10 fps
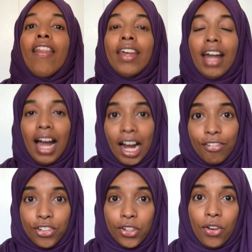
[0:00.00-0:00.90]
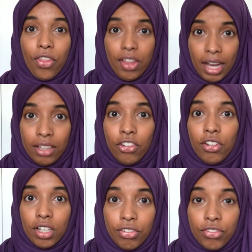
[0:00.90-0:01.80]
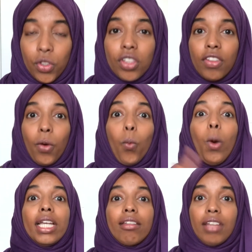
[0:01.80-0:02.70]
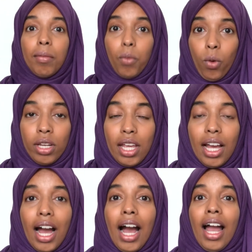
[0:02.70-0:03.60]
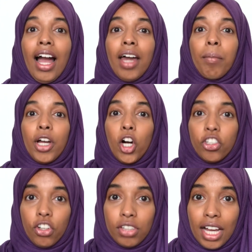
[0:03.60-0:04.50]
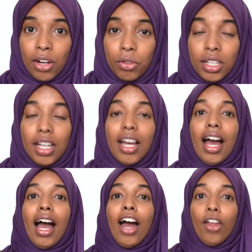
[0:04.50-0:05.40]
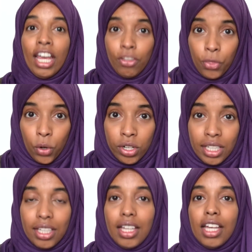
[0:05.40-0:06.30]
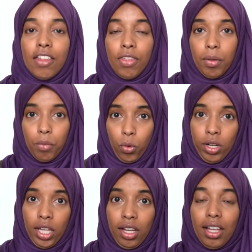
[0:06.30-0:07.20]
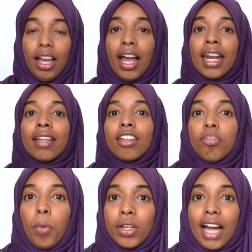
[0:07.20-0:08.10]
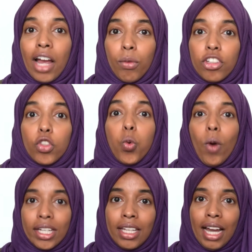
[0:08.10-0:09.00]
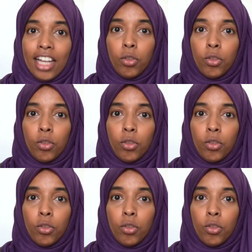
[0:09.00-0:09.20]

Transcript: then after that shift, the Wednesday morning, I had my ultrasound at 8:30 in the morning. And at this point, I was 29